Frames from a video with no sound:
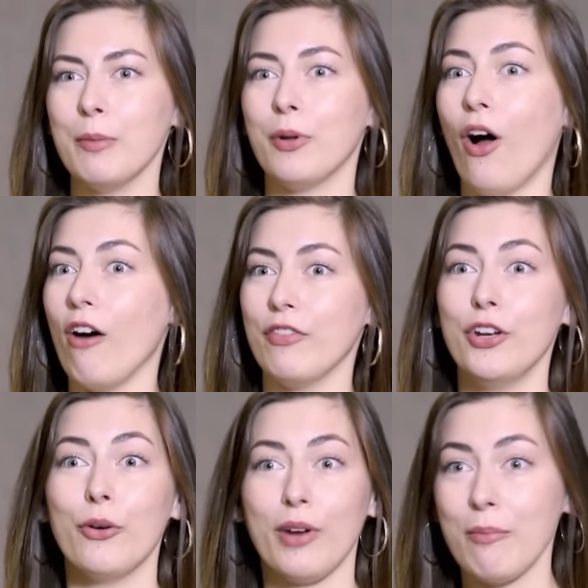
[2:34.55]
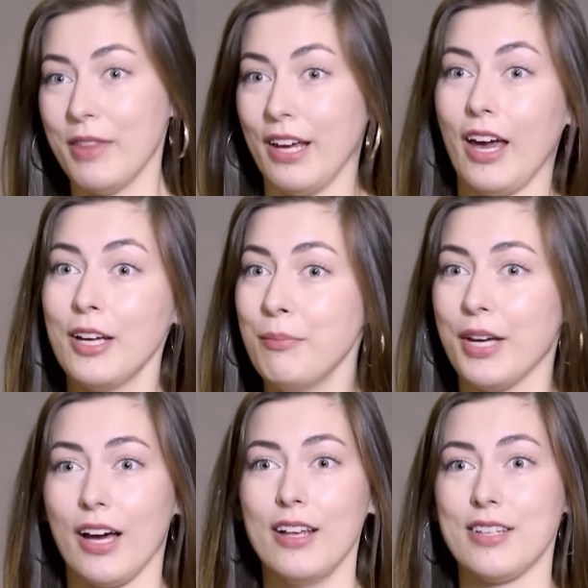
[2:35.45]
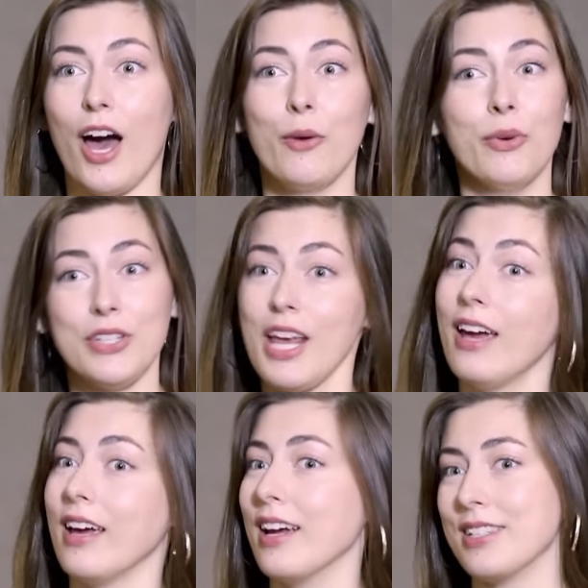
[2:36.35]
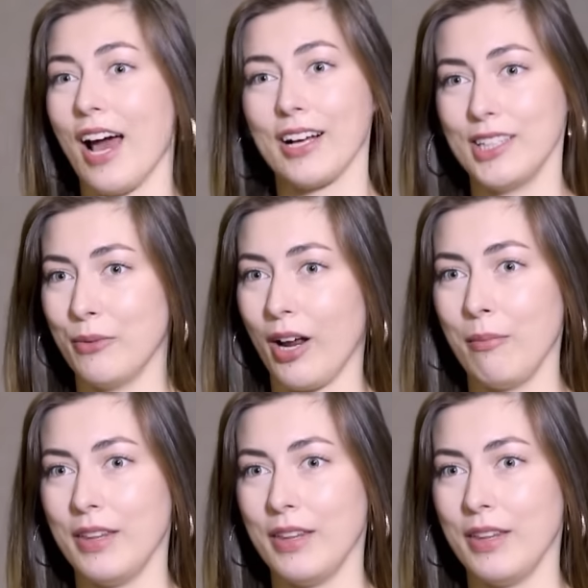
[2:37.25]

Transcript: people often know what I'm thinking because I will say exactly what I'm